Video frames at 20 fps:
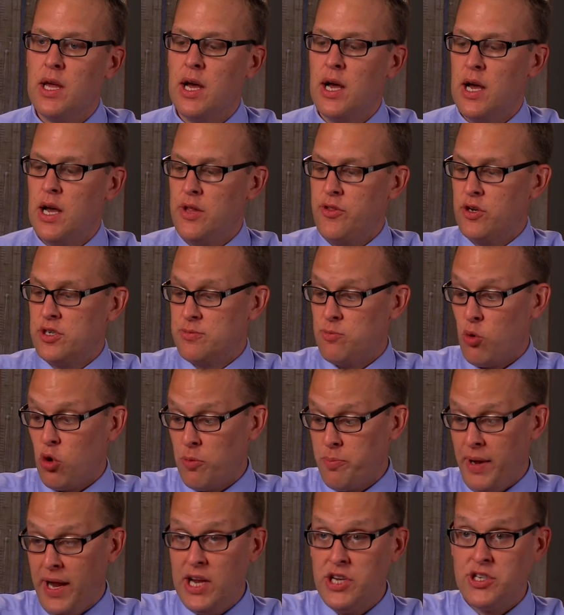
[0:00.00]
there's
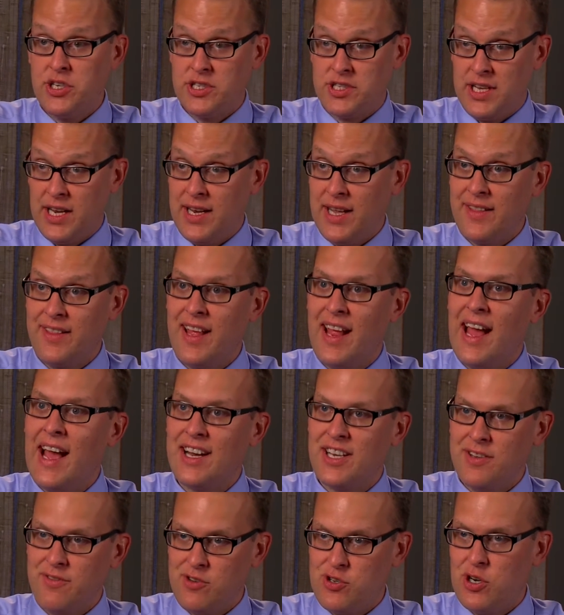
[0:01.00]
more patients getting the
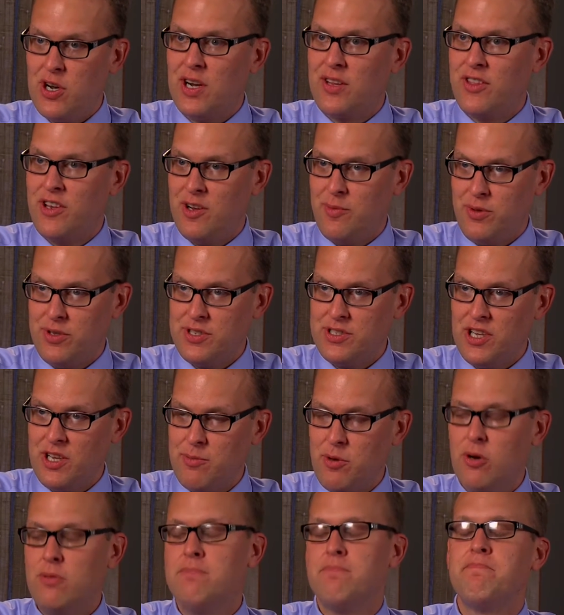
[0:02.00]
active drug than a
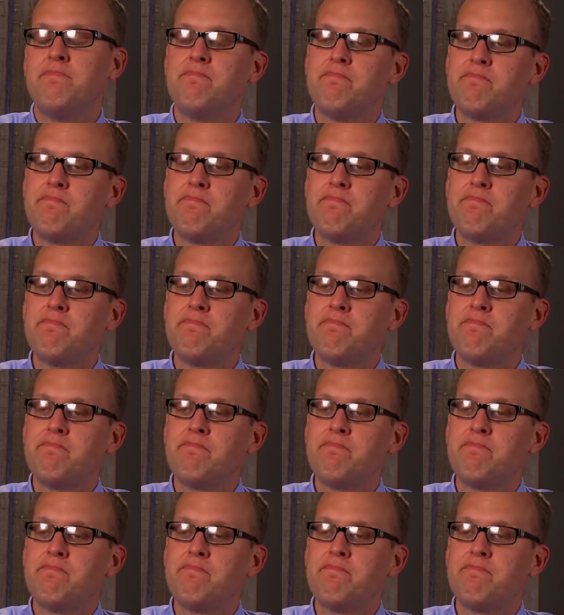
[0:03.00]
placebo.